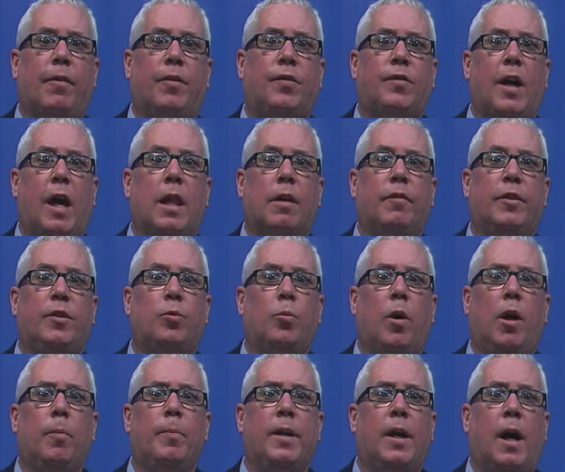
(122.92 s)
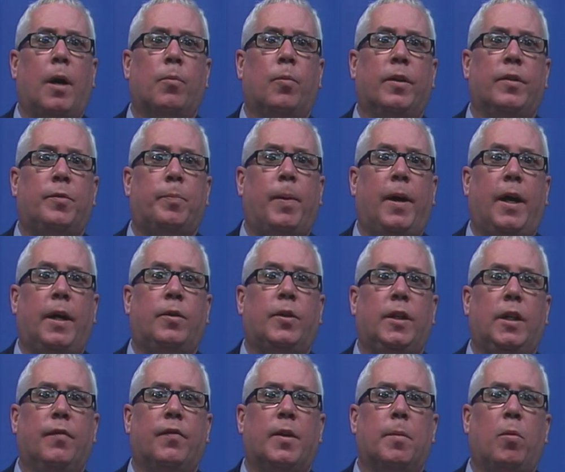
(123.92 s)
salaries well beyond what is paid
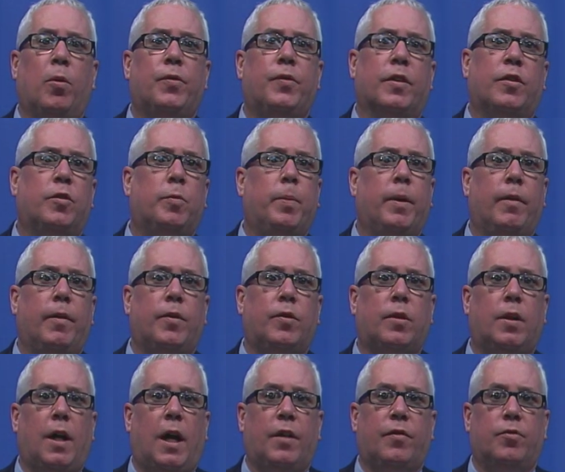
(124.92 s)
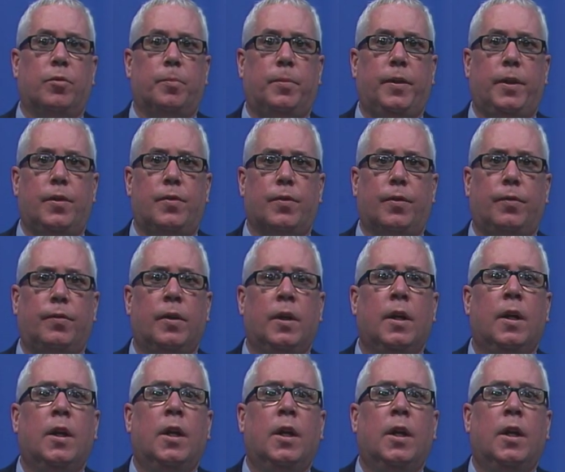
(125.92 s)
to even the most experienced classroom teachers.